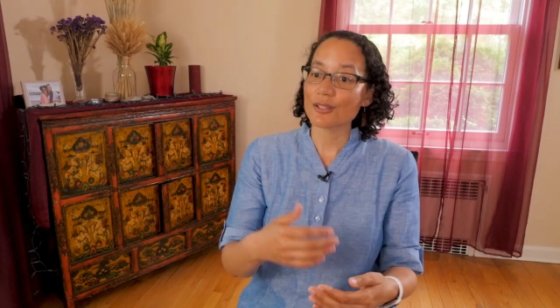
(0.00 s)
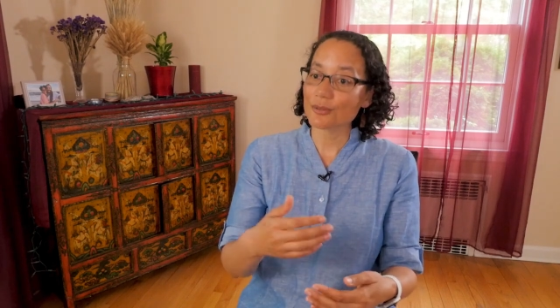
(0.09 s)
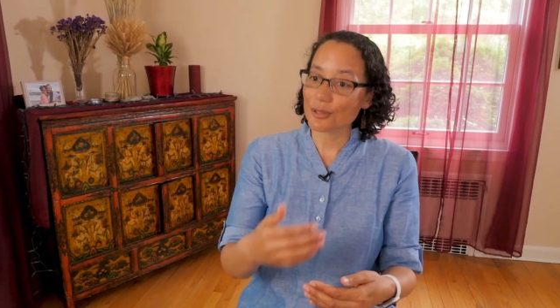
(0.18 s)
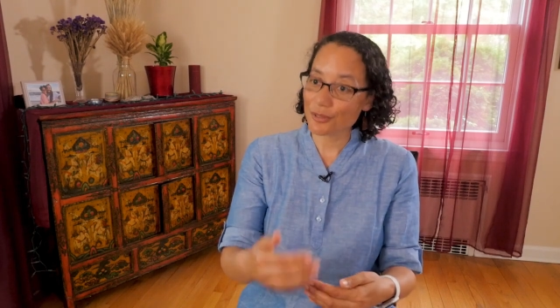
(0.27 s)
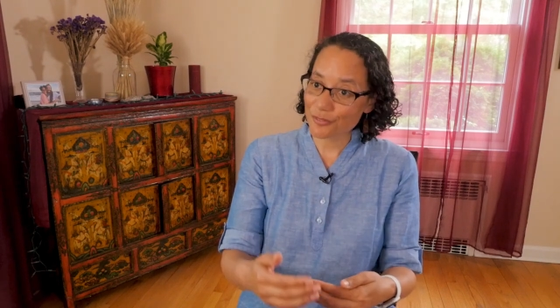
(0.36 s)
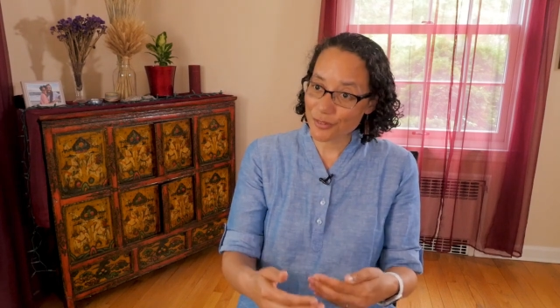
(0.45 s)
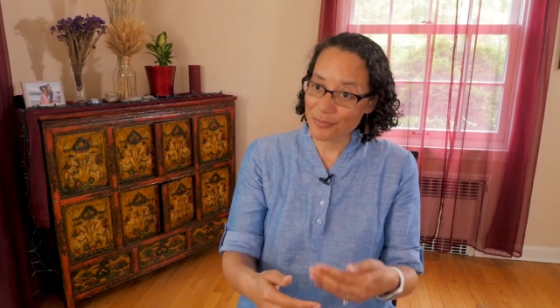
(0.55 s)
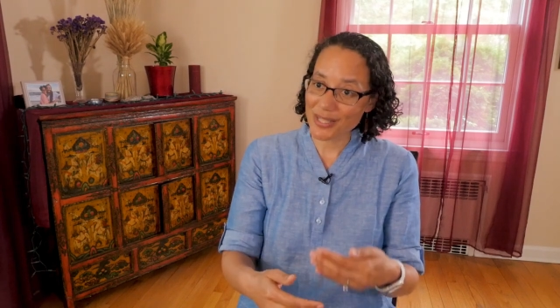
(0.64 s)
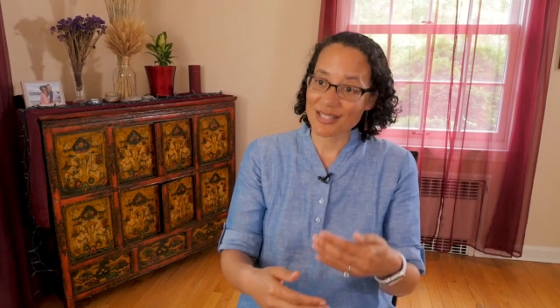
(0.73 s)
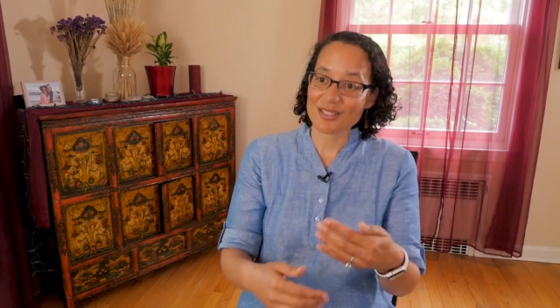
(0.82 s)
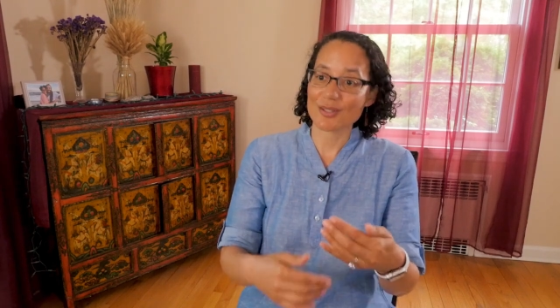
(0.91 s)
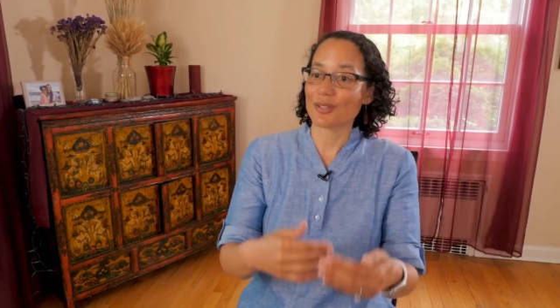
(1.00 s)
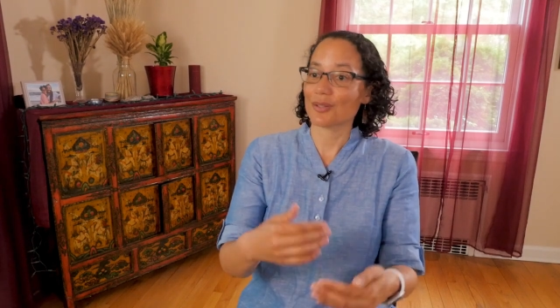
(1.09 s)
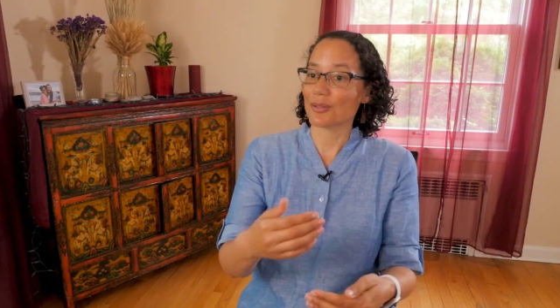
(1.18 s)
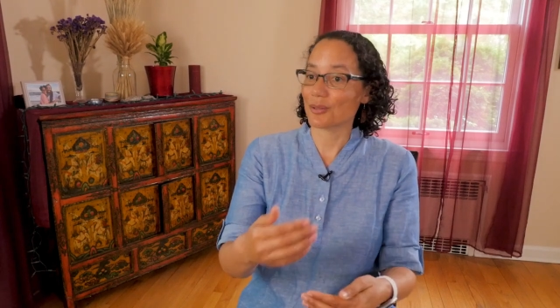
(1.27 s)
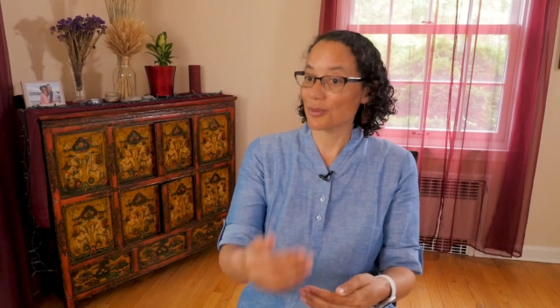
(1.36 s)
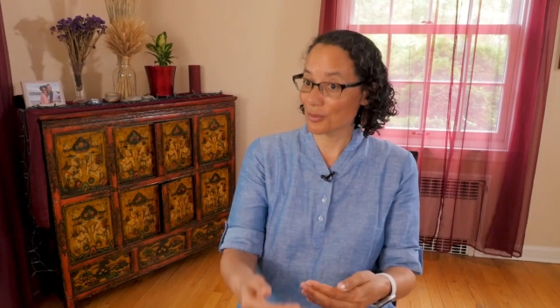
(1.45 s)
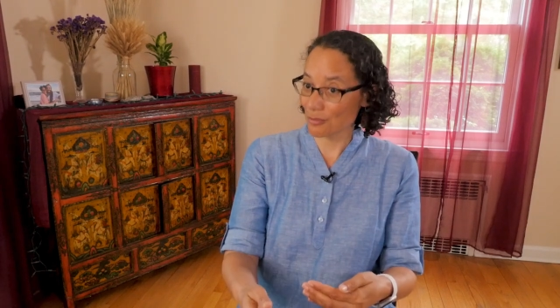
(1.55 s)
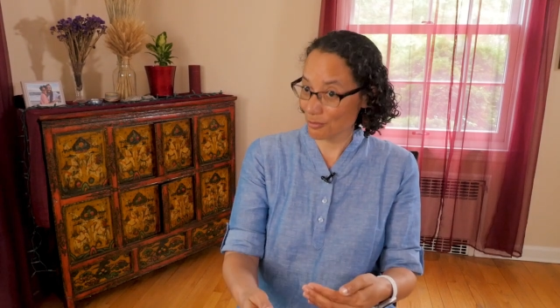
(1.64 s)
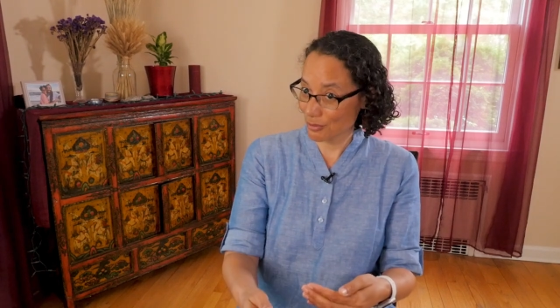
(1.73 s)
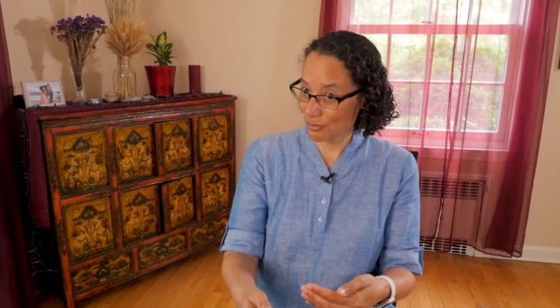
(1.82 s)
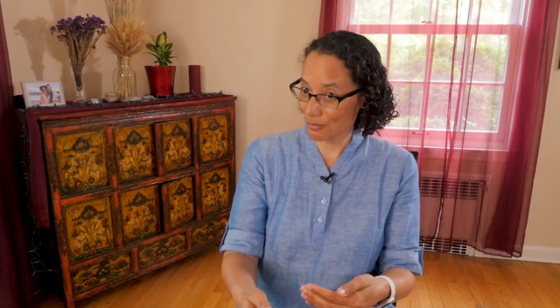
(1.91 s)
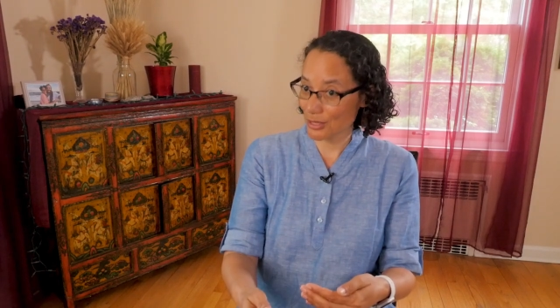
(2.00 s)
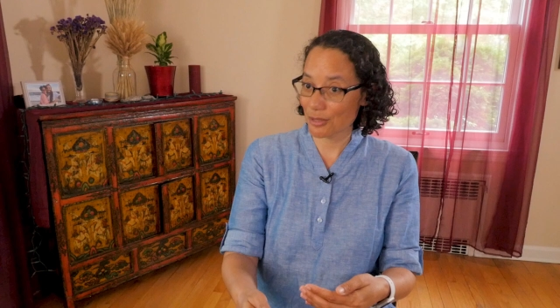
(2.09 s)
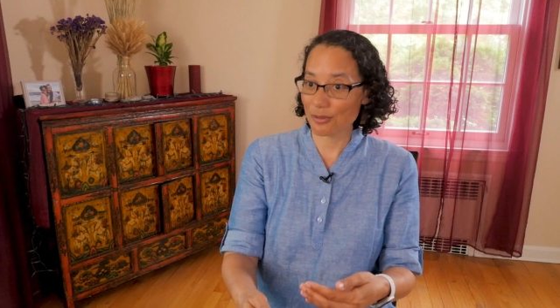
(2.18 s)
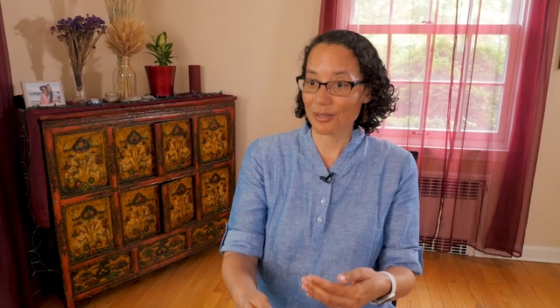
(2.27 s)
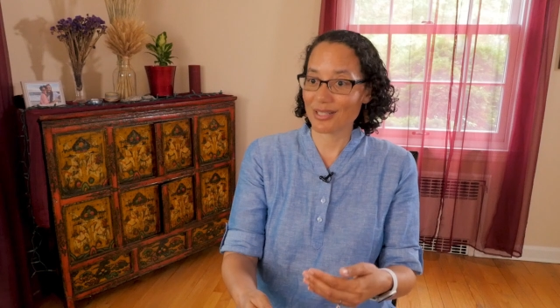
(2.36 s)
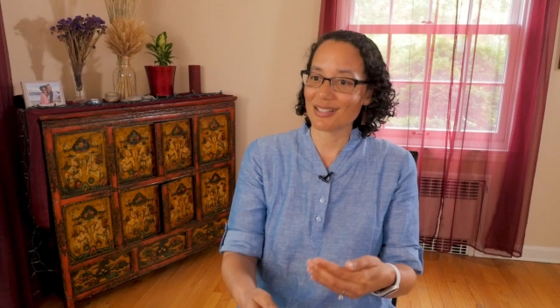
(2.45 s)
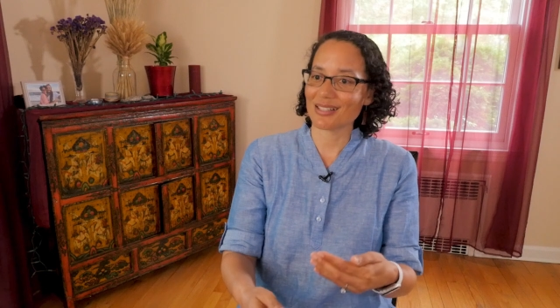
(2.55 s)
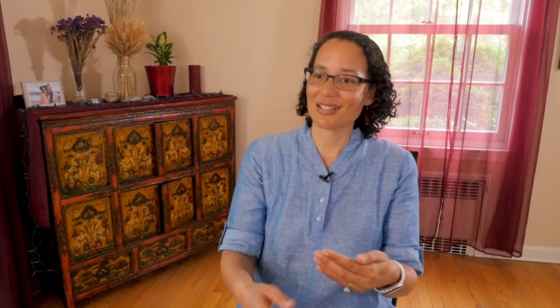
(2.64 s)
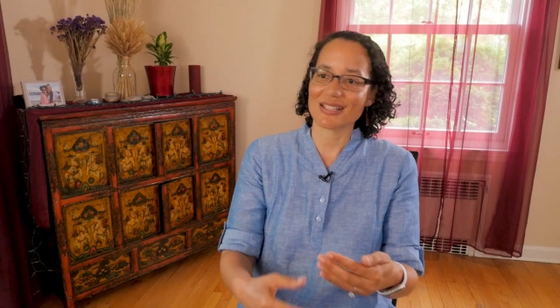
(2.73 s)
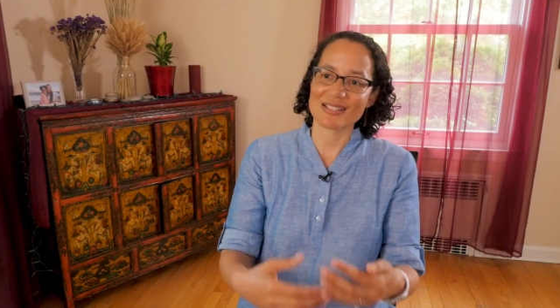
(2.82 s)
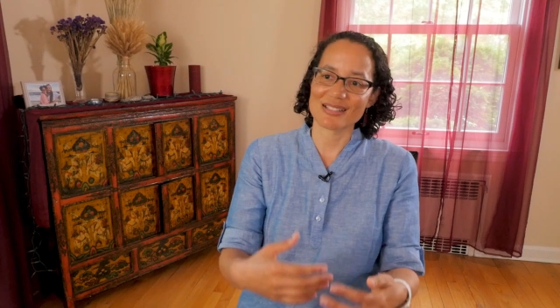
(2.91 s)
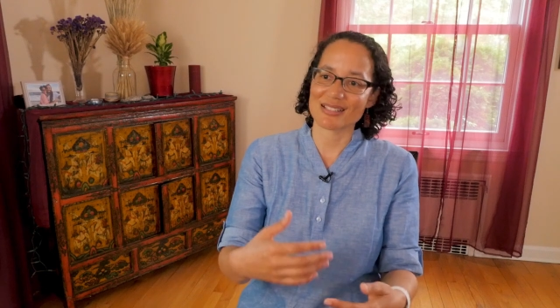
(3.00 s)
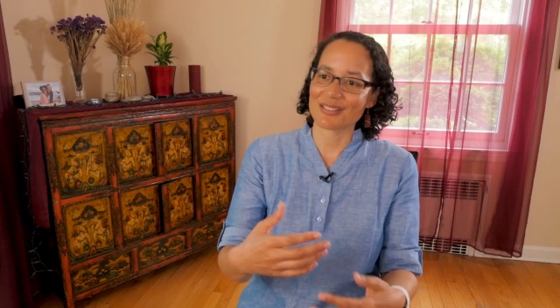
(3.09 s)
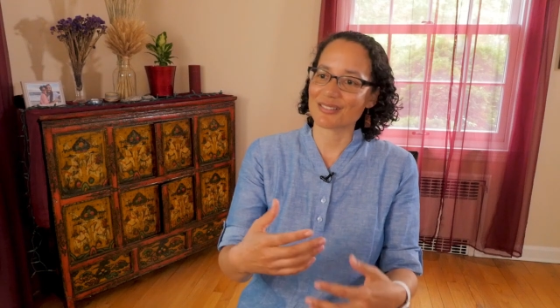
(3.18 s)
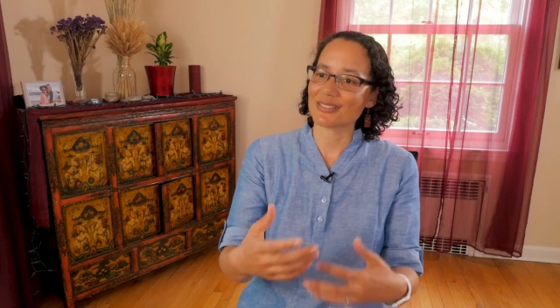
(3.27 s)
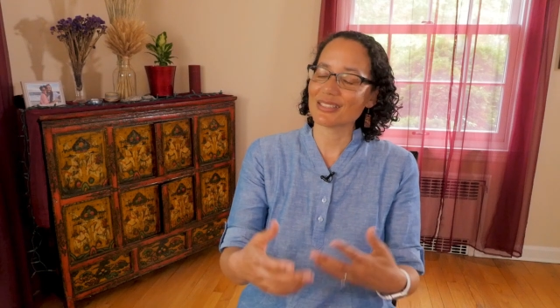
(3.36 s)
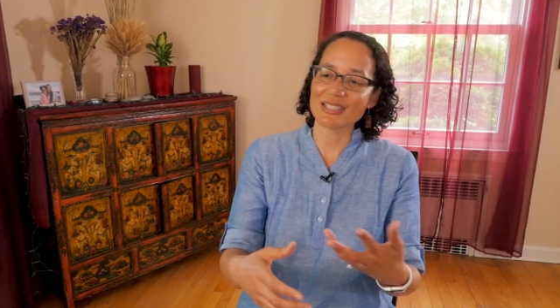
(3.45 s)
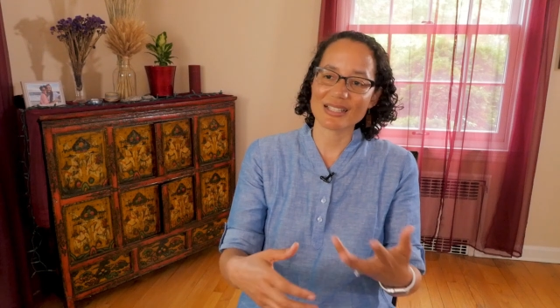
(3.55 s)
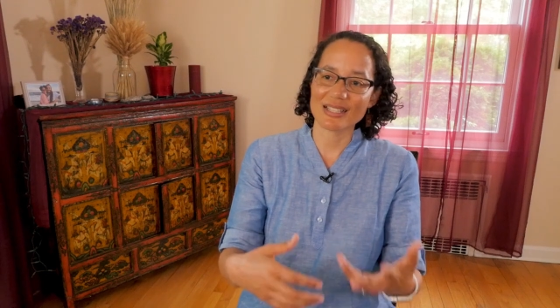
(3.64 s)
learn from that so that you don't recreate it unnecessarily,